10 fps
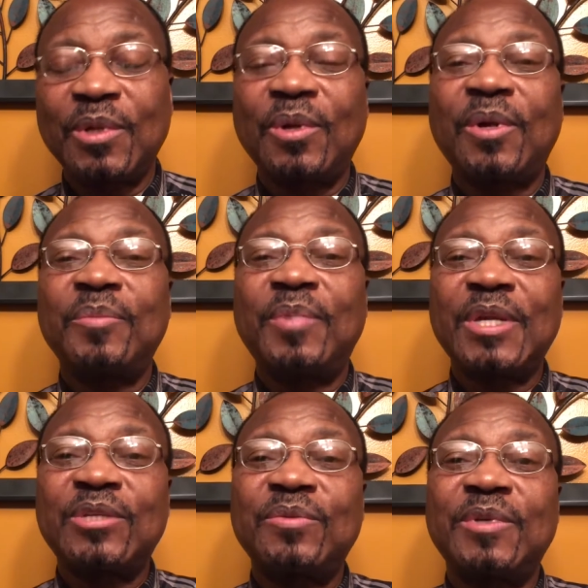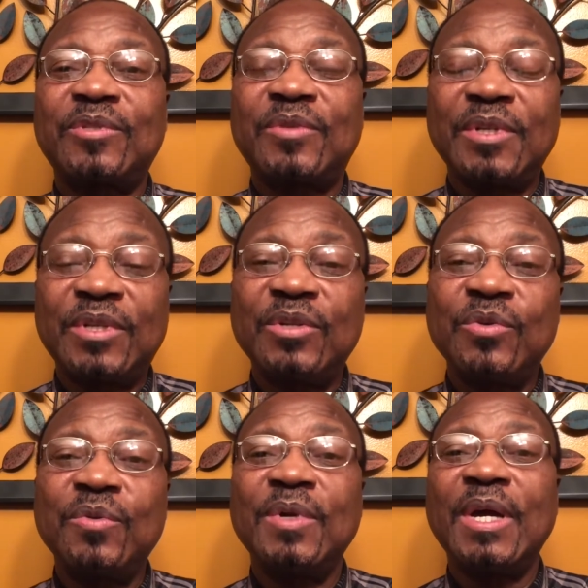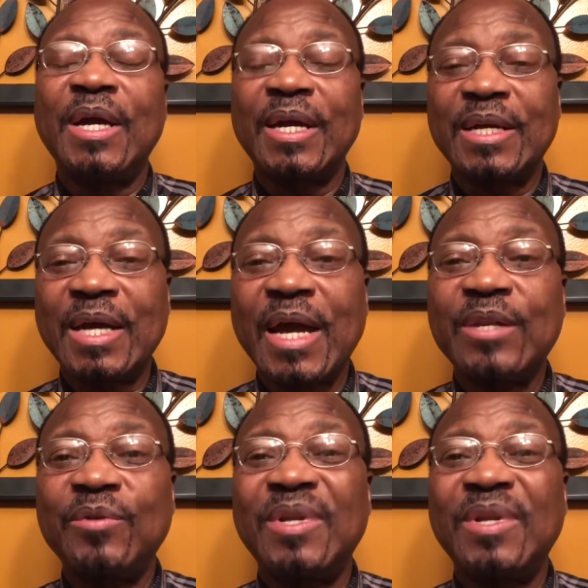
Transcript: Lord bless you and strengthen you and guide you.